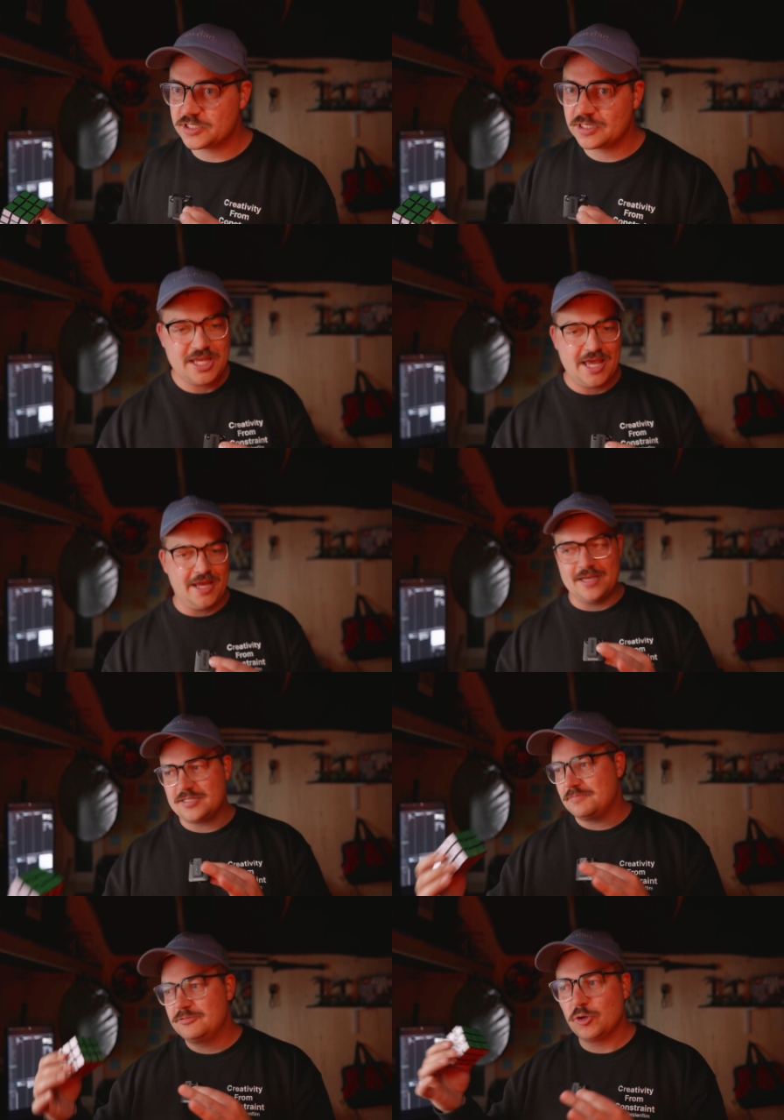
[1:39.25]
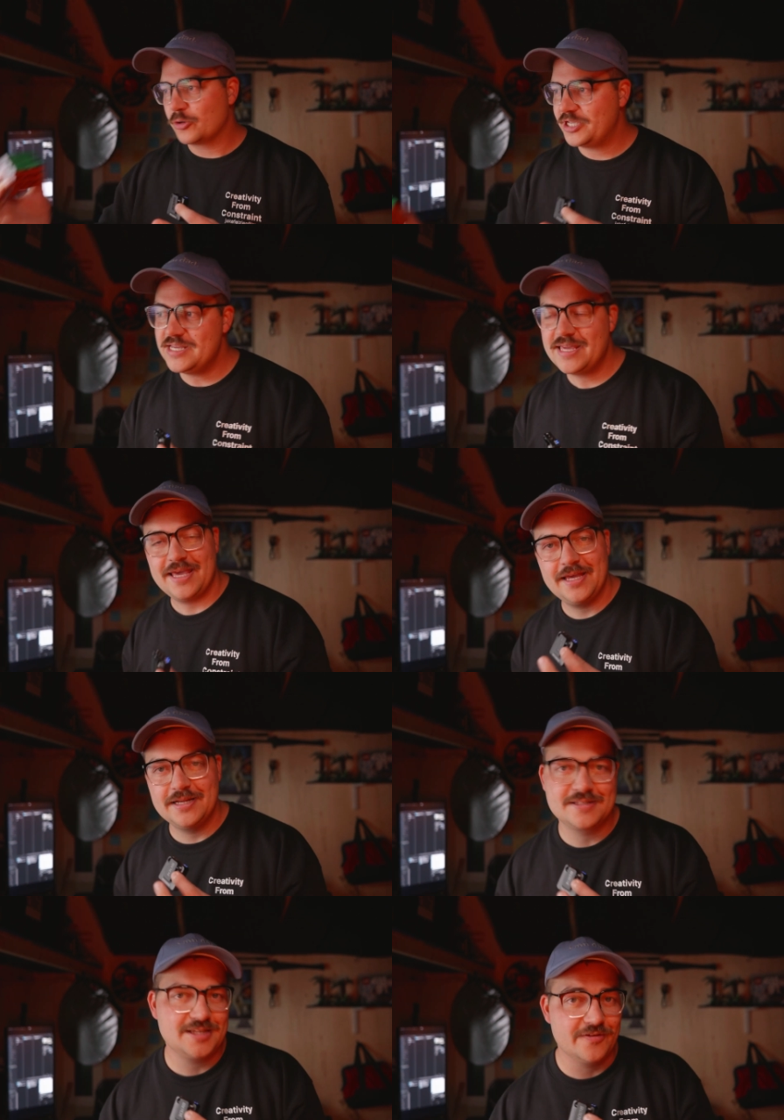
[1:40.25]
Which again, as a dorky kid
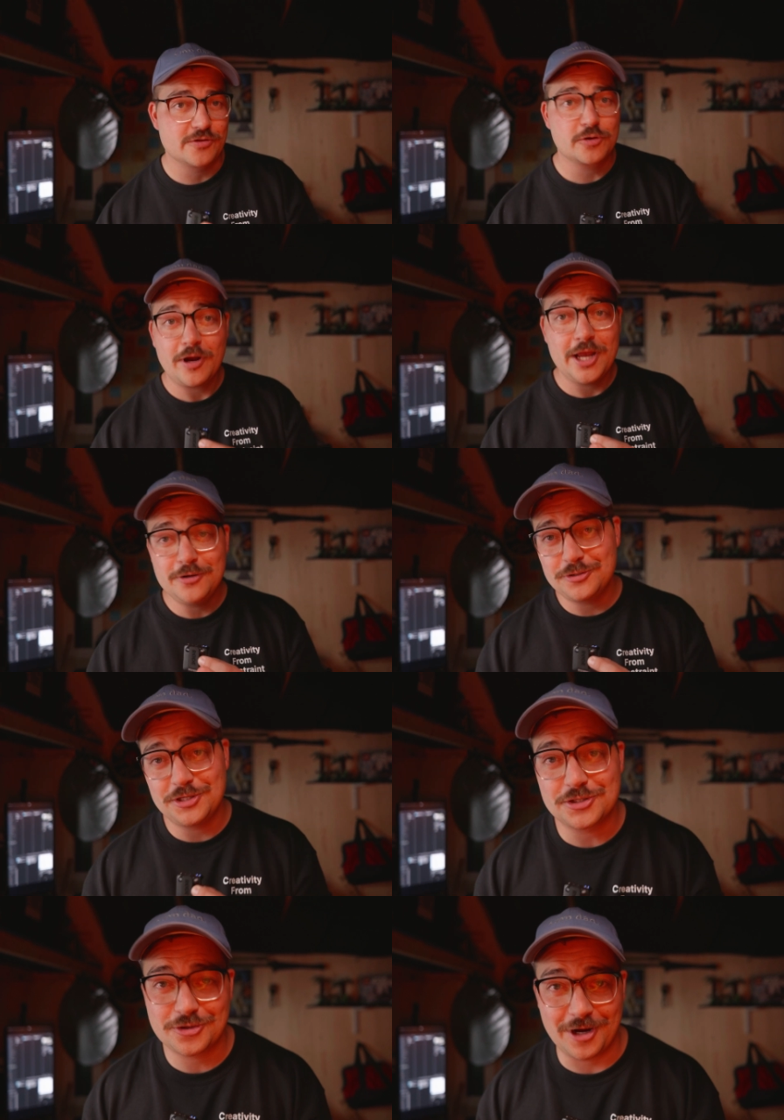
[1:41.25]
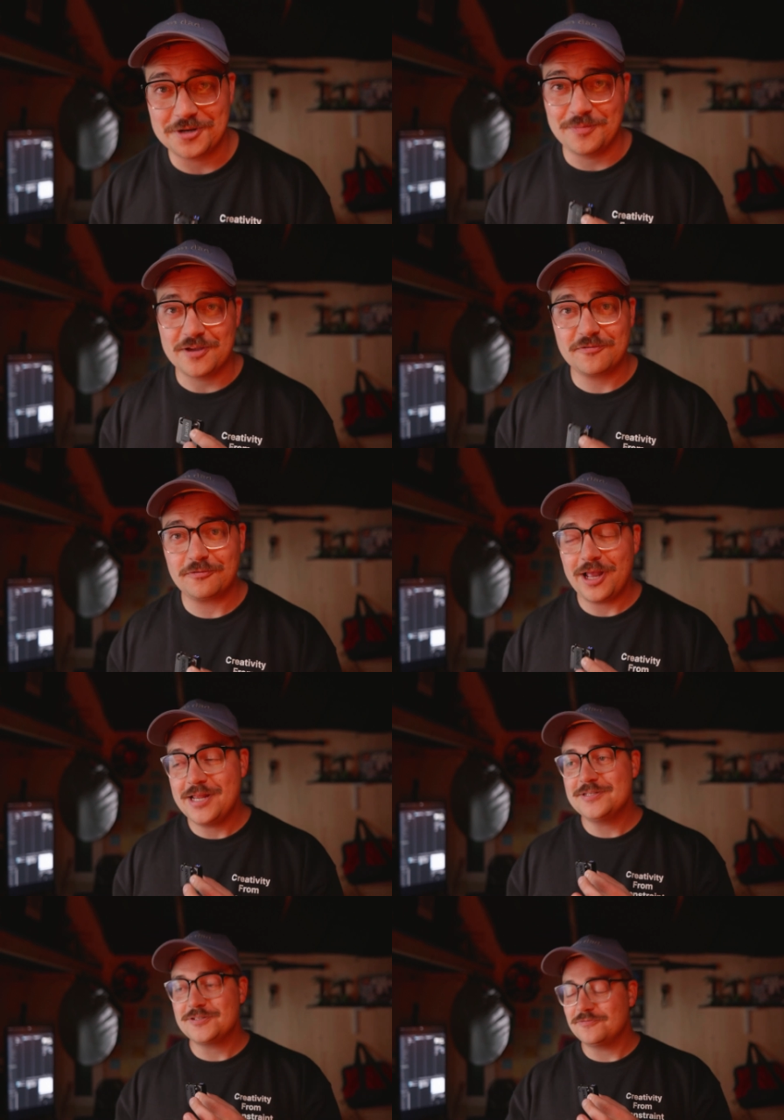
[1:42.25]
in 7th grade who's just trying to make friends,